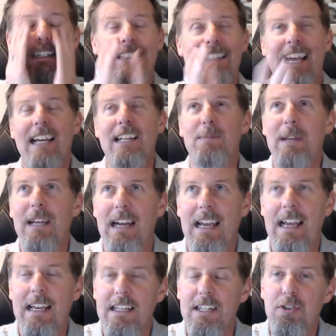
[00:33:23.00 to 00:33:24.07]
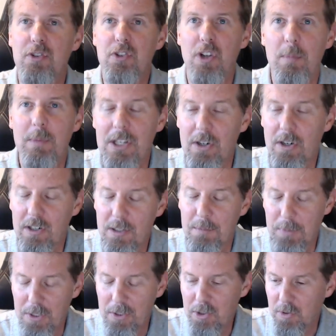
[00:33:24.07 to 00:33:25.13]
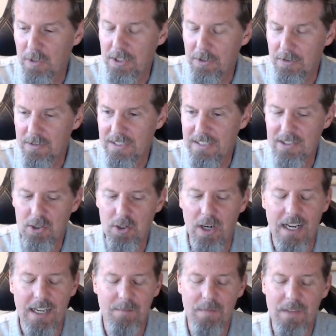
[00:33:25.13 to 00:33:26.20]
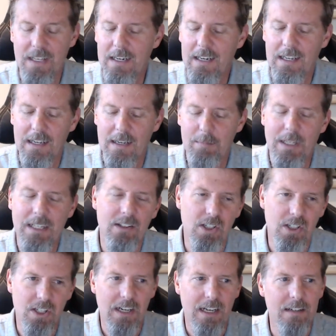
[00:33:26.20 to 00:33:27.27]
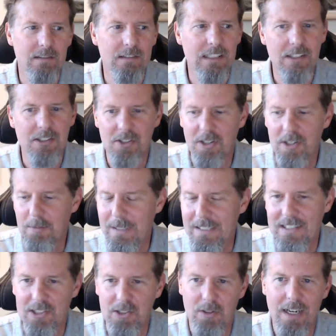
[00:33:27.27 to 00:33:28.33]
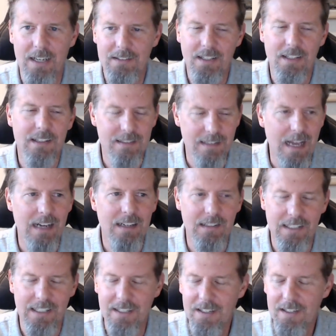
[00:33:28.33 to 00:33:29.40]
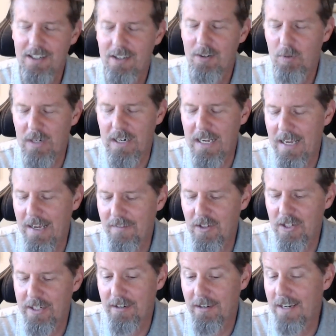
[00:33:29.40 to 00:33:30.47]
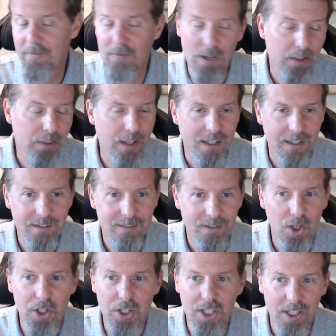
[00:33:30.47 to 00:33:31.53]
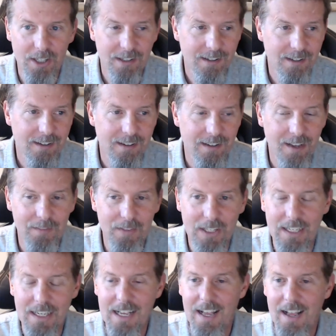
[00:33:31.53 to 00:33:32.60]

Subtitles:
because he asked me, hey, can you show me your computer screen, your sys tray? And I'm like, look, I don't need to show you my sys tray. I'll tell you exactly what I have on here. I have nothing on here. I mean,